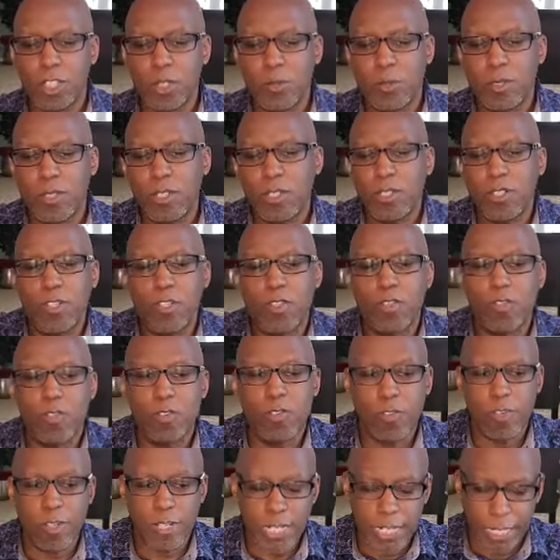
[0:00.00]
you
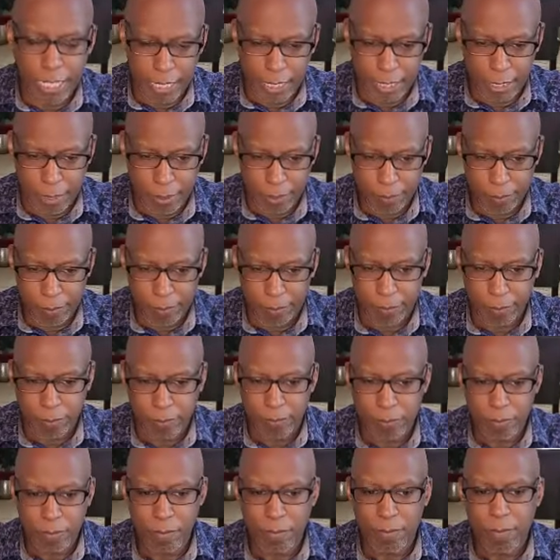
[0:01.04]
agree
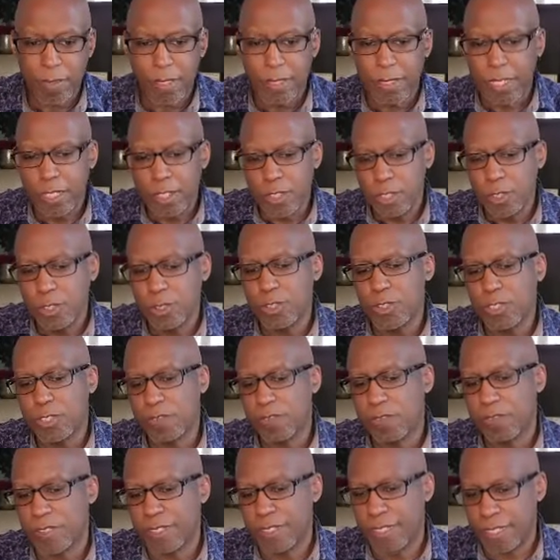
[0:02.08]
that you
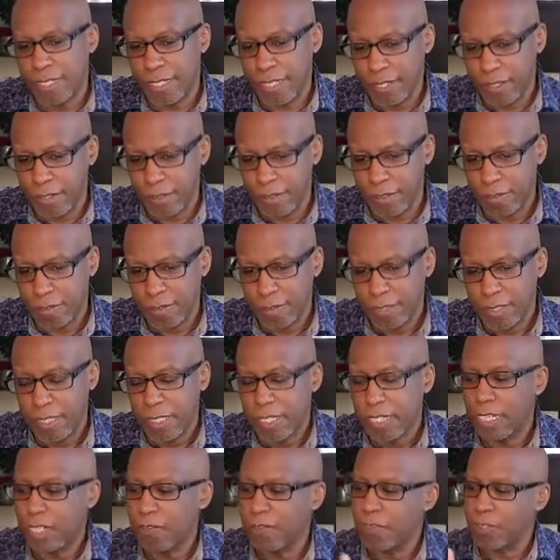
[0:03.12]
should forgive,
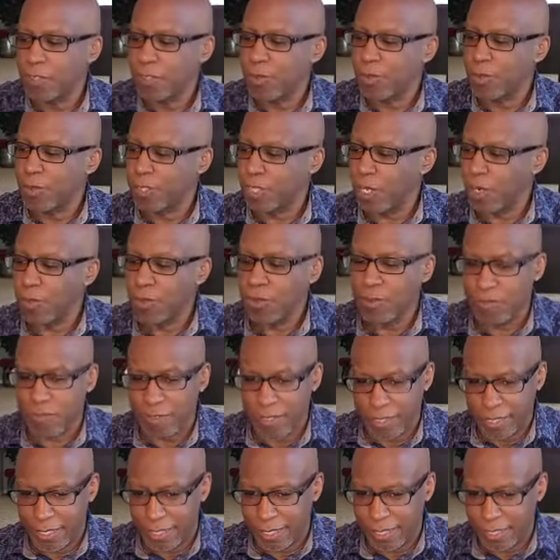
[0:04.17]
if you don't
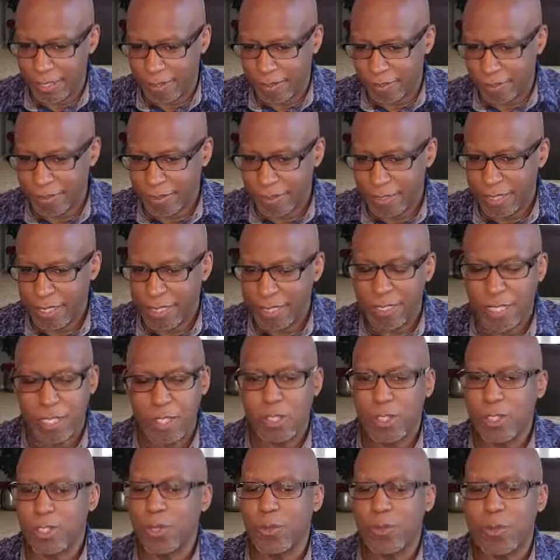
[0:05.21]
forgive,
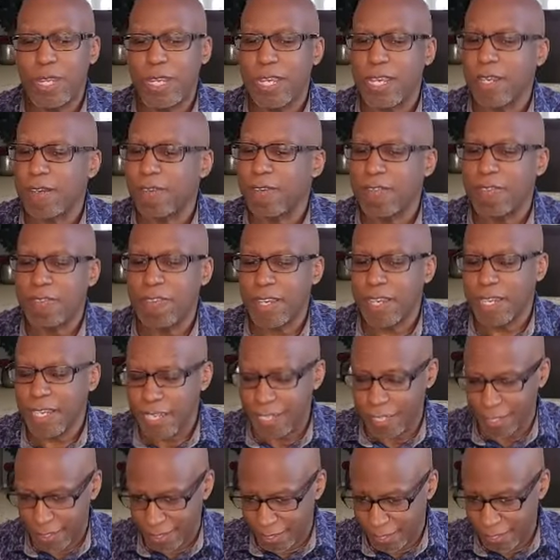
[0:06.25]
then you don't have
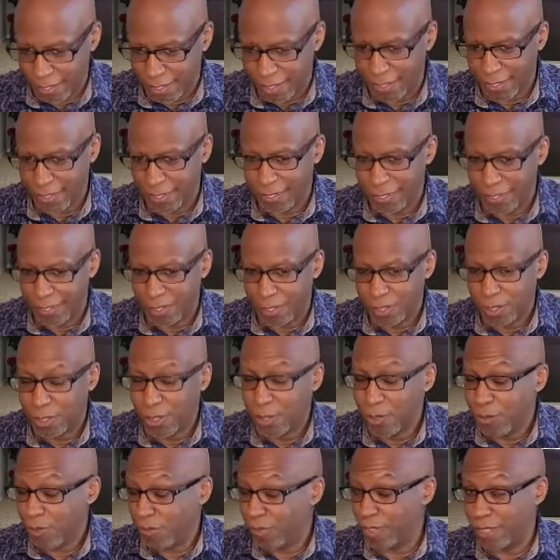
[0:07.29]
faith
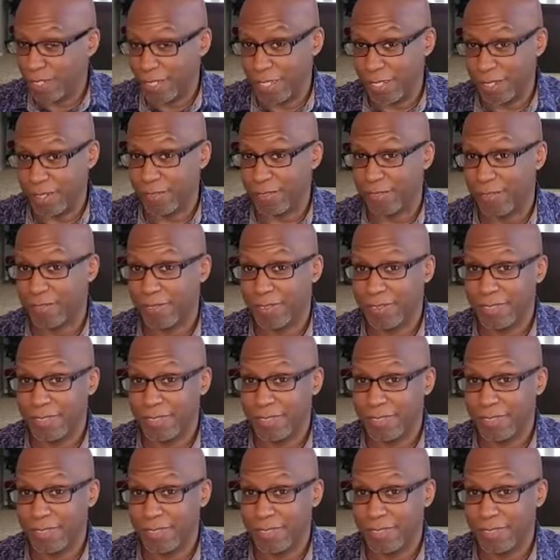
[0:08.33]
to forgive.